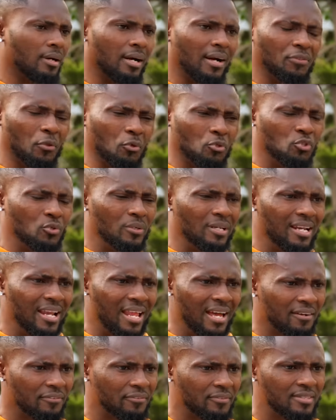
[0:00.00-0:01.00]
I thought you
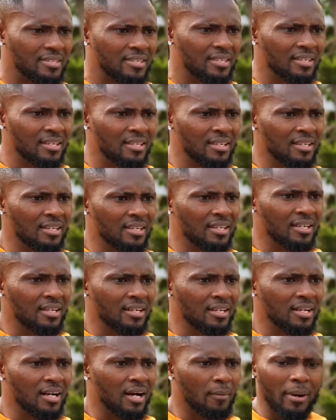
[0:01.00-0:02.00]
left.
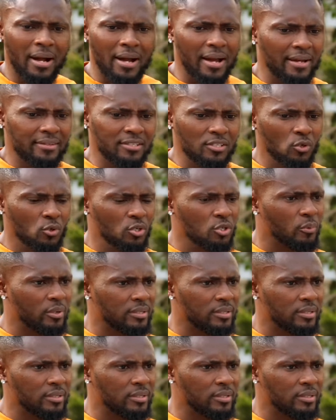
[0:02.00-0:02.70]
I didn't know you